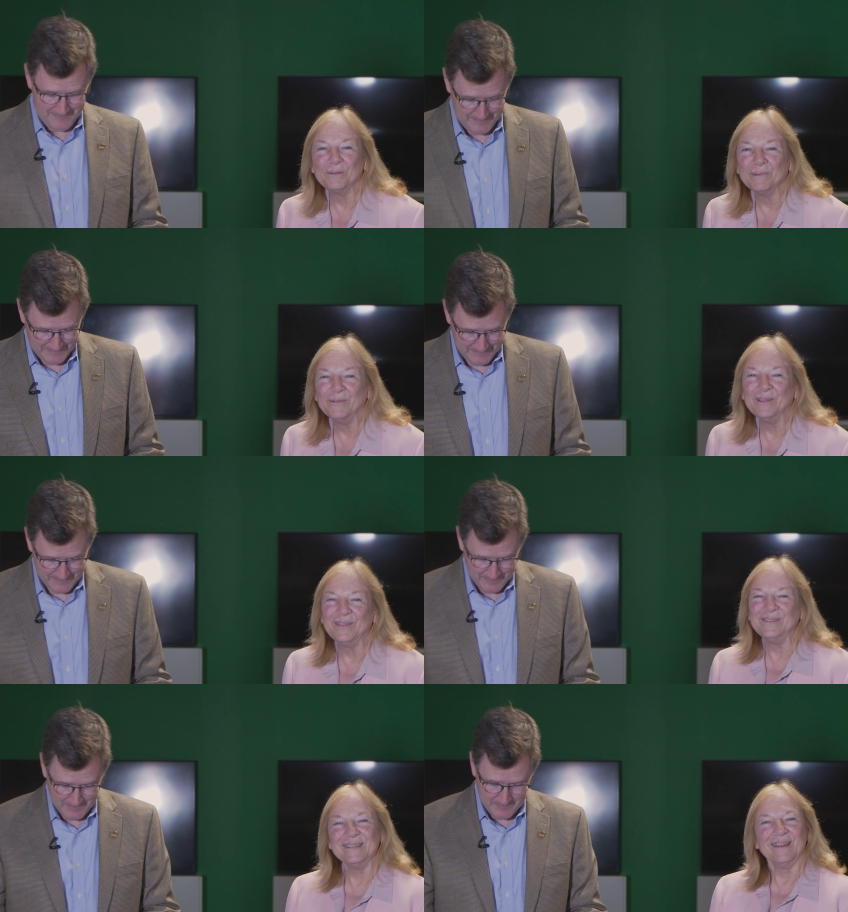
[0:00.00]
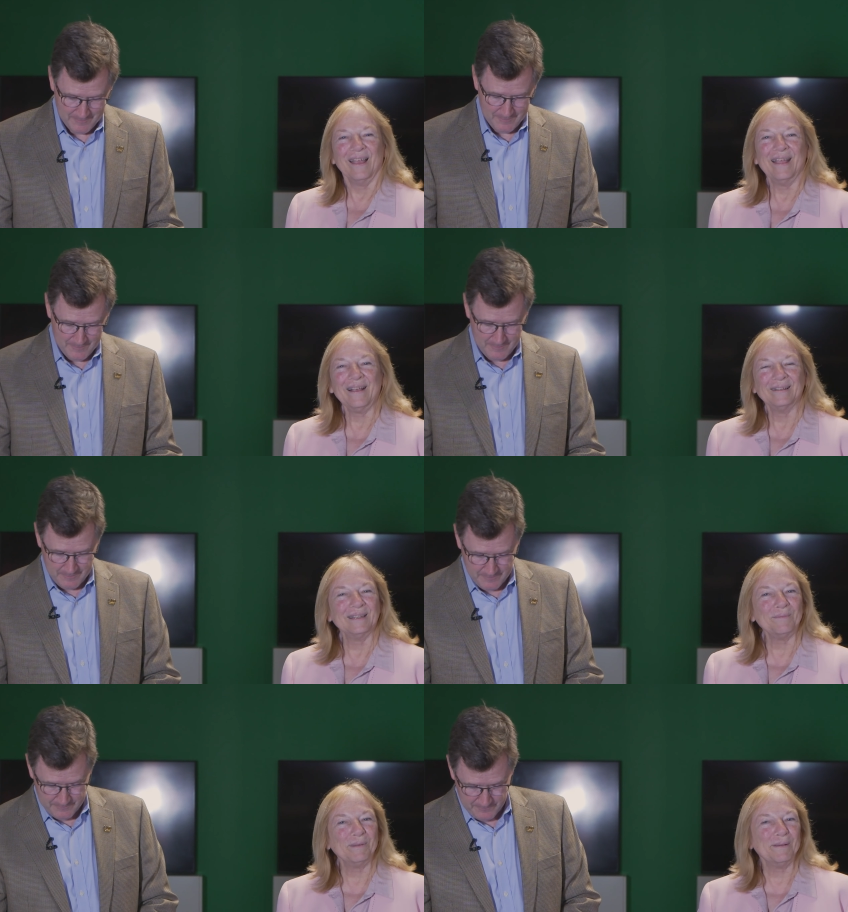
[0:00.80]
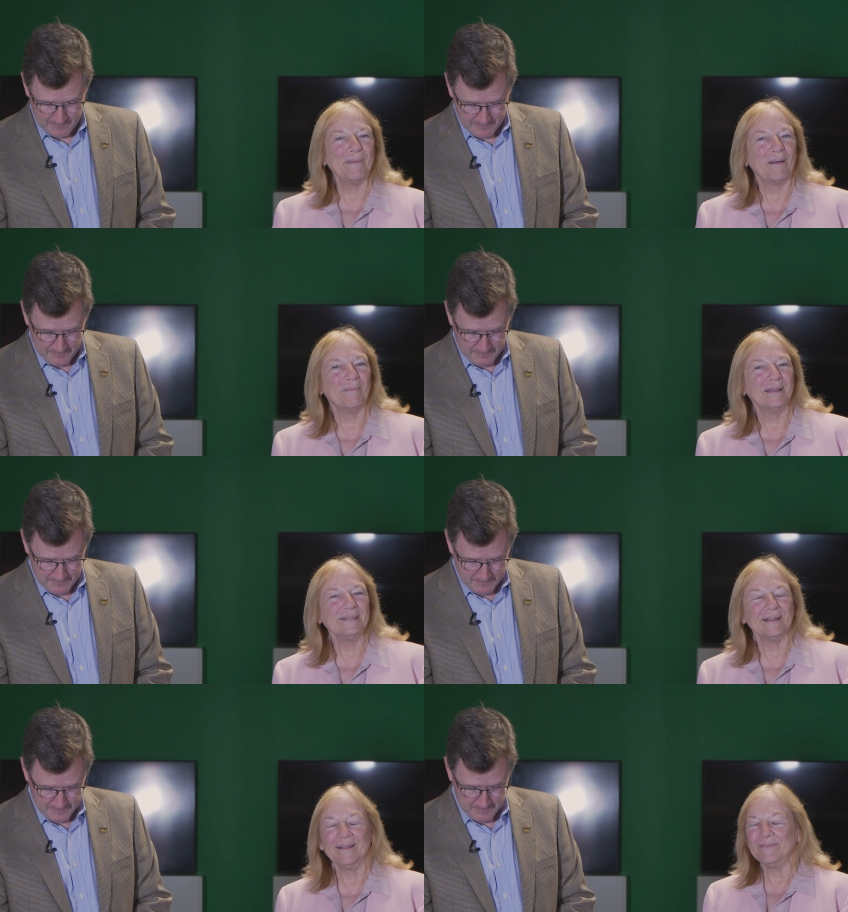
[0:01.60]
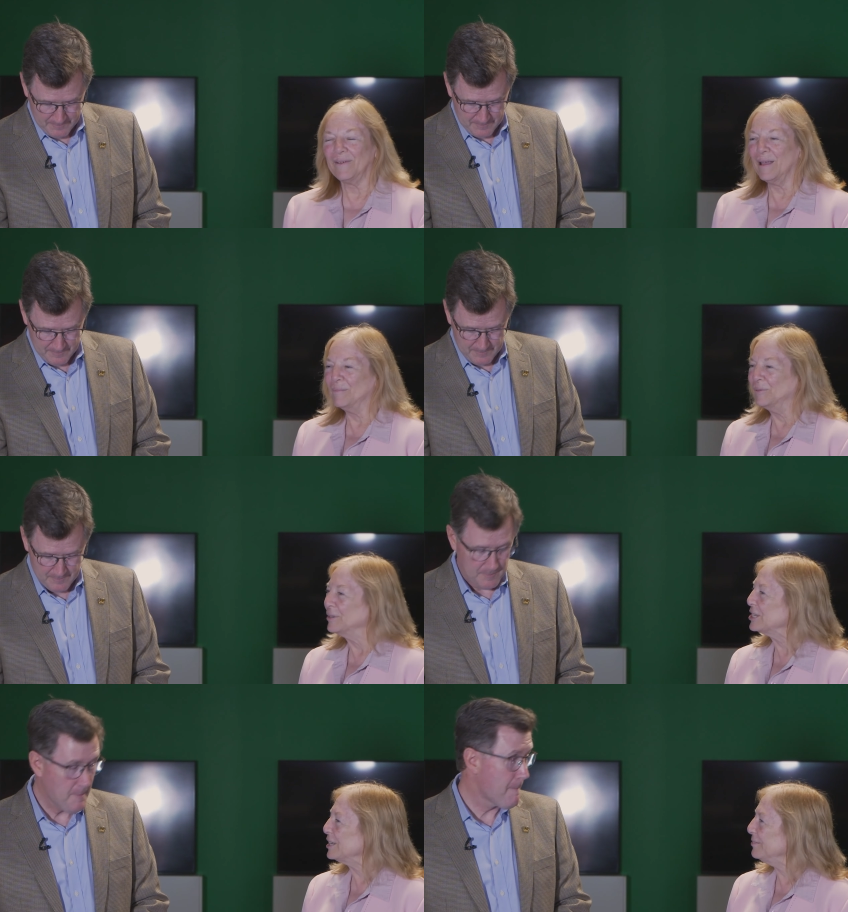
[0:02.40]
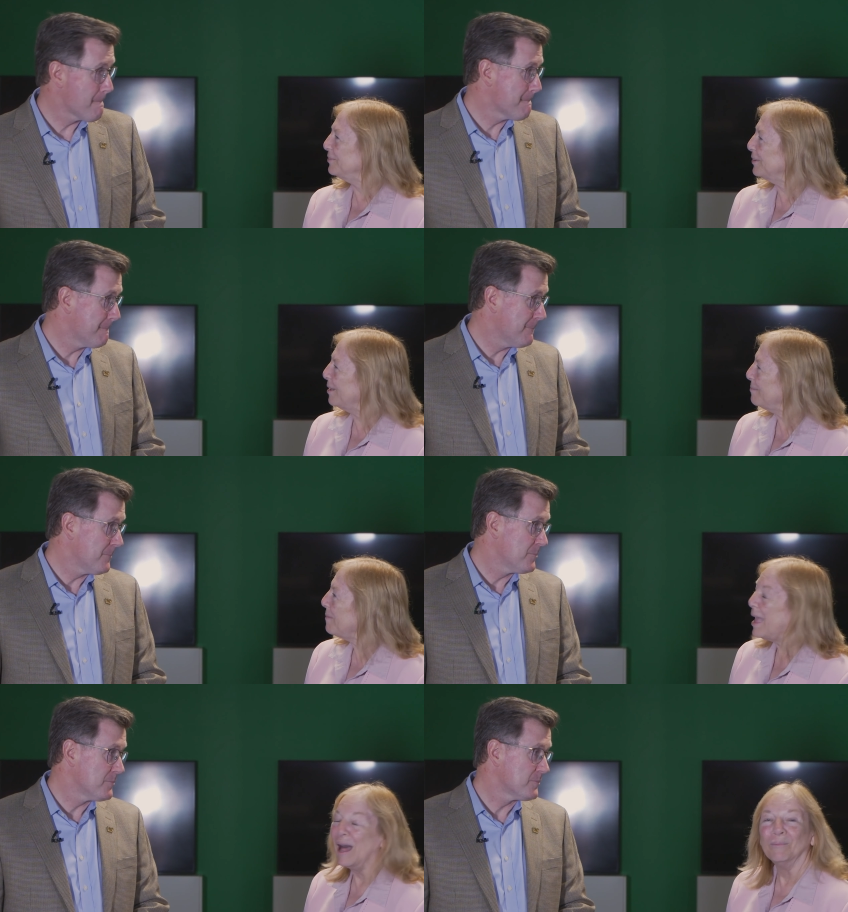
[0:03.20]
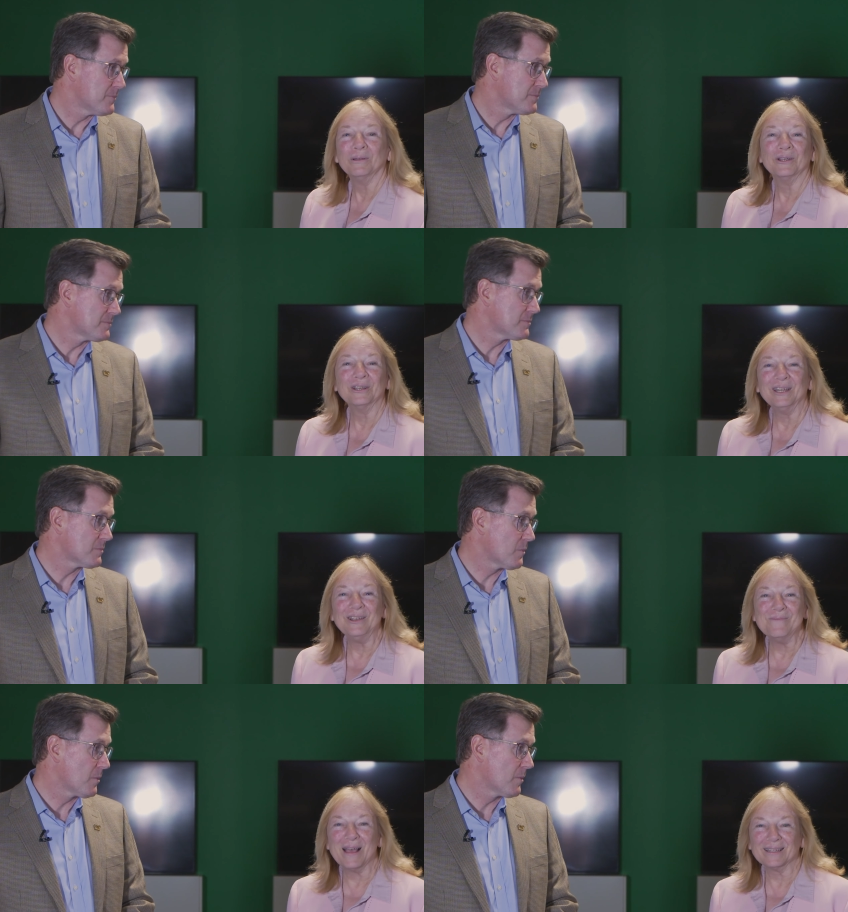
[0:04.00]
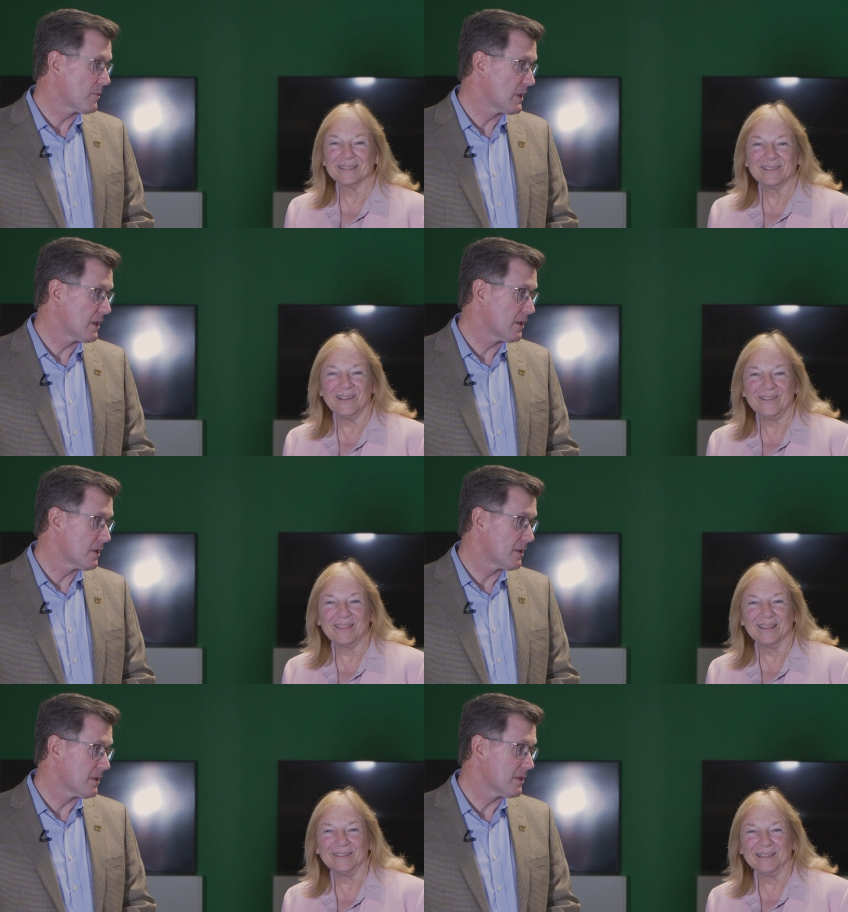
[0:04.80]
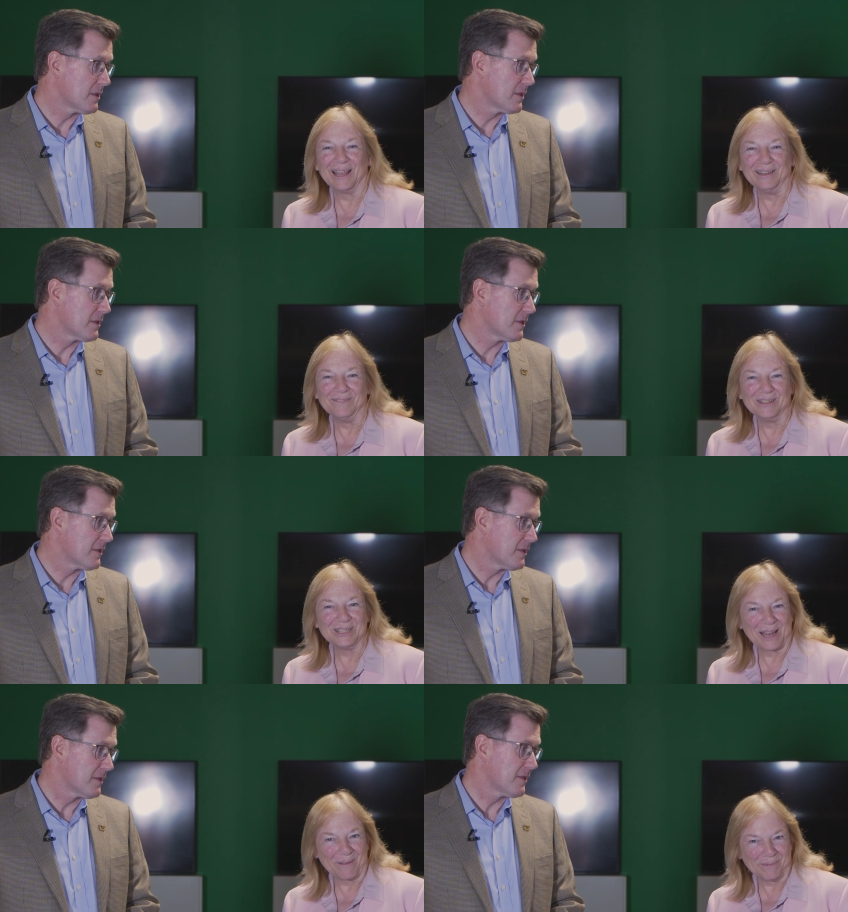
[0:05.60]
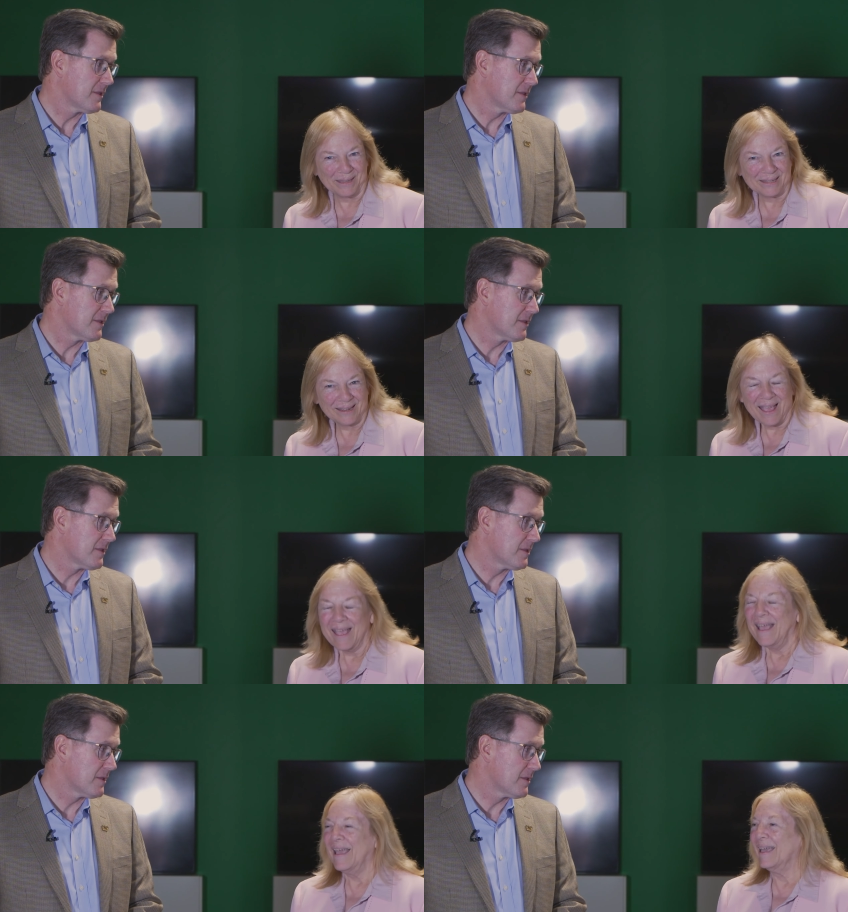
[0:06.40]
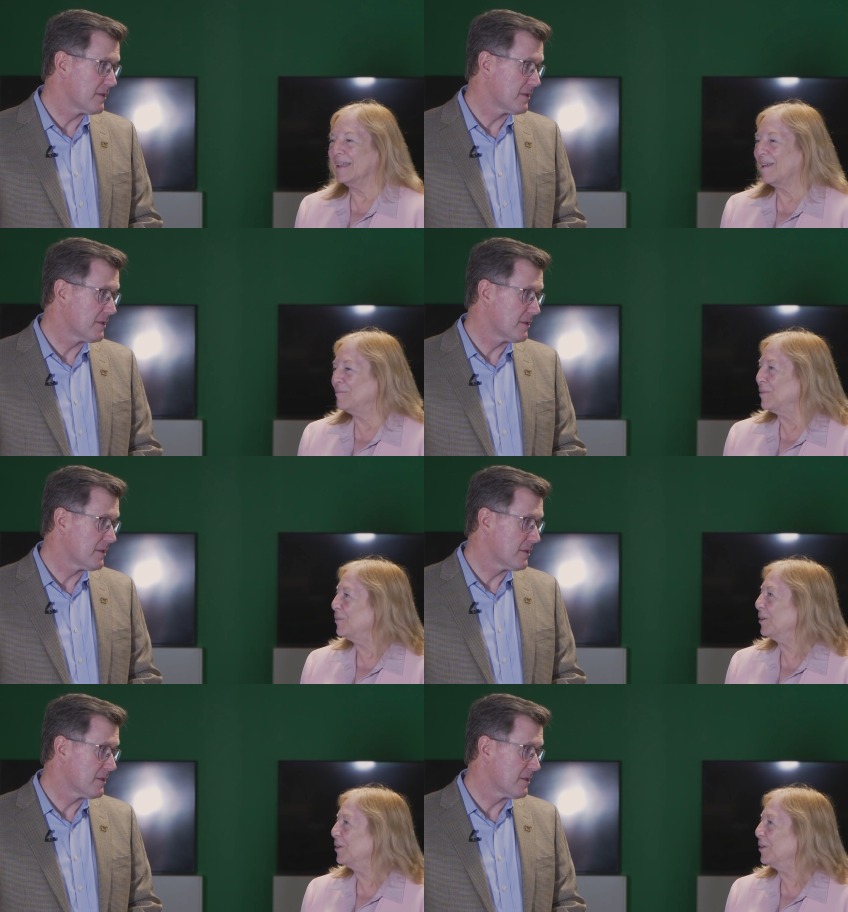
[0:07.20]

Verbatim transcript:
Speaker 1: to be with you today. A little bit about myself. I'm originally from Albuquerque, New Mexico, the land of enchantment. And I've been